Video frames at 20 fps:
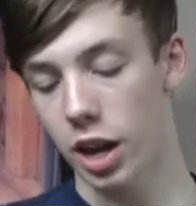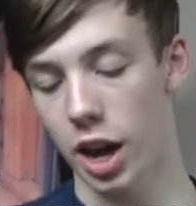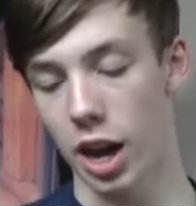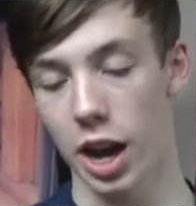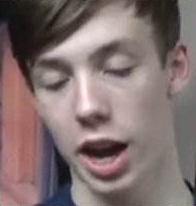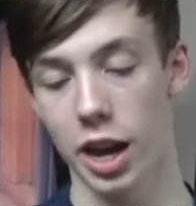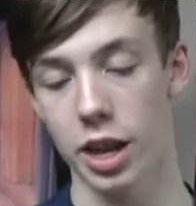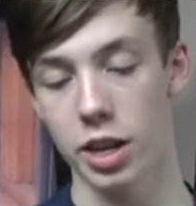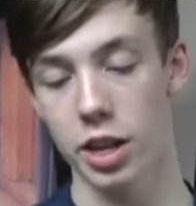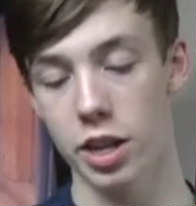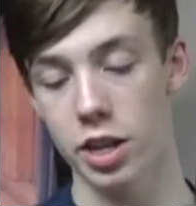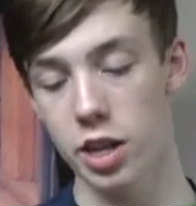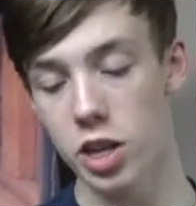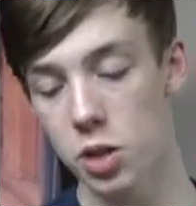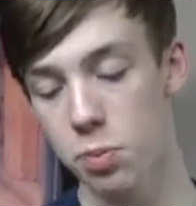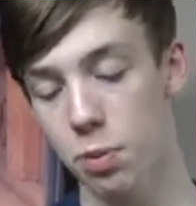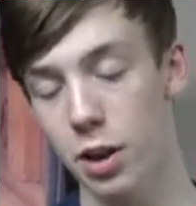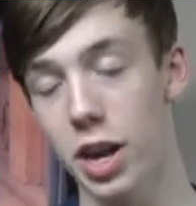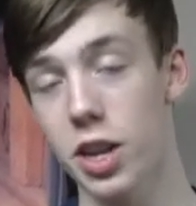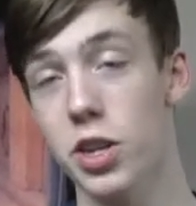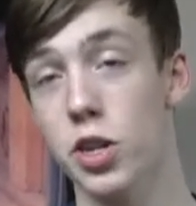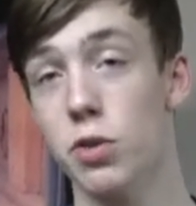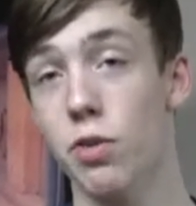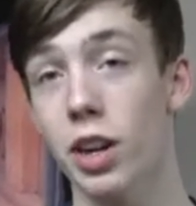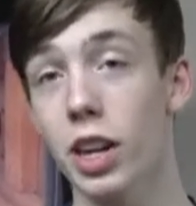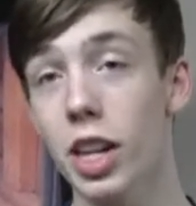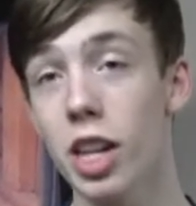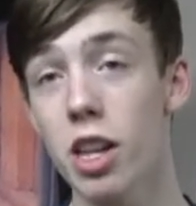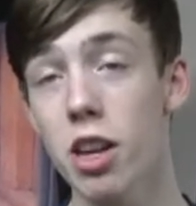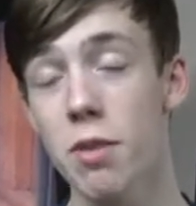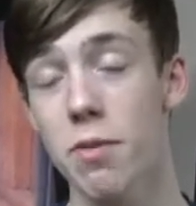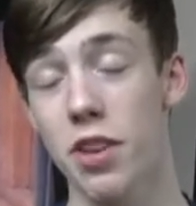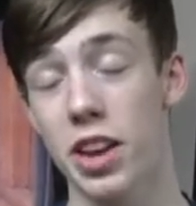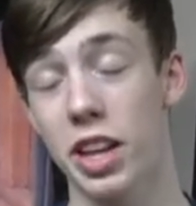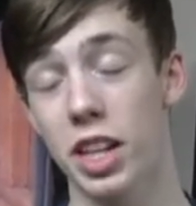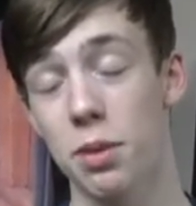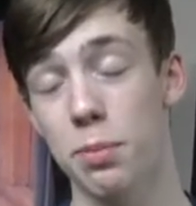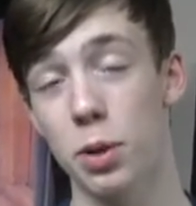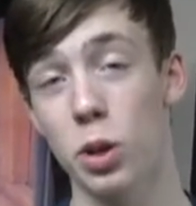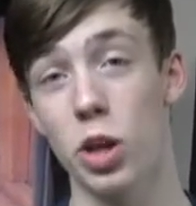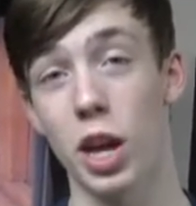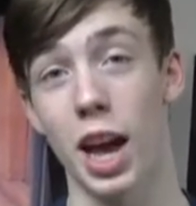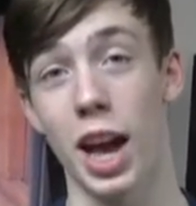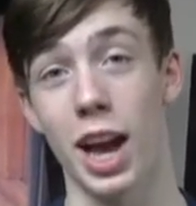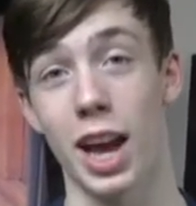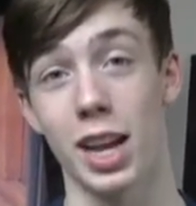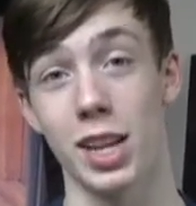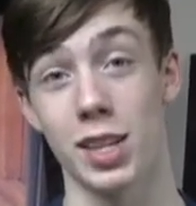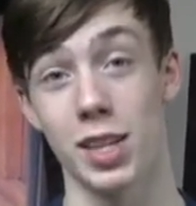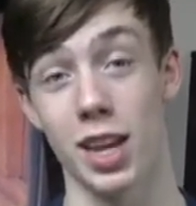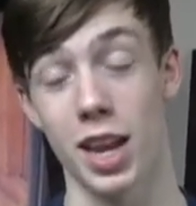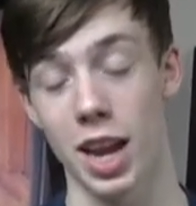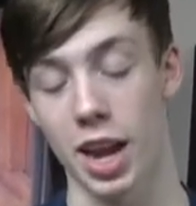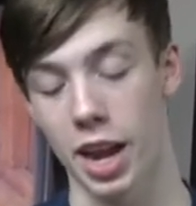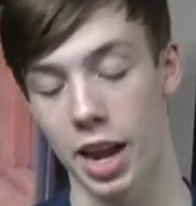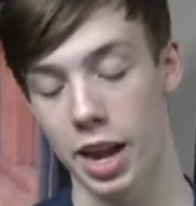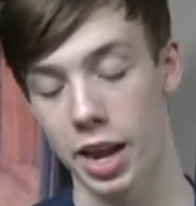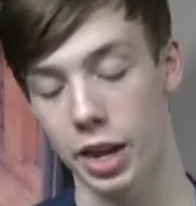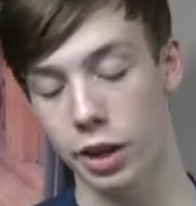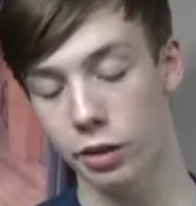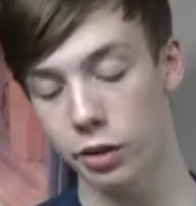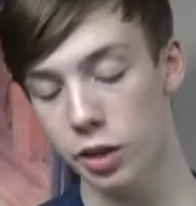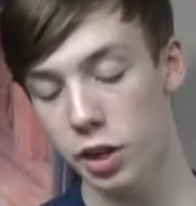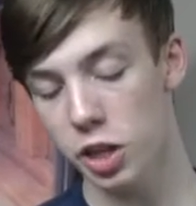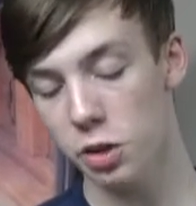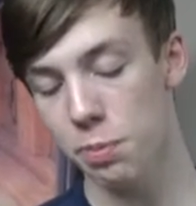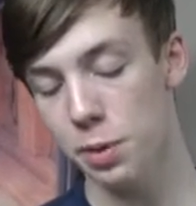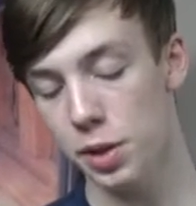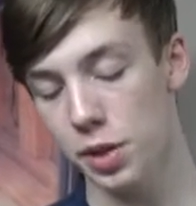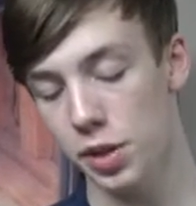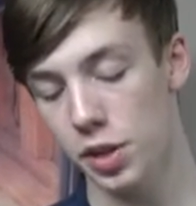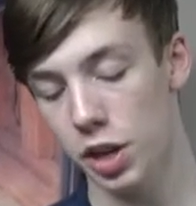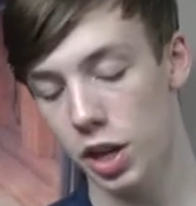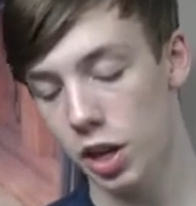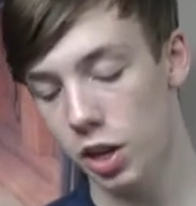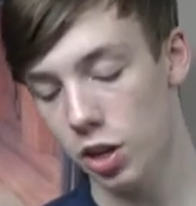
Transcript: And this plant is readily available as a Christmas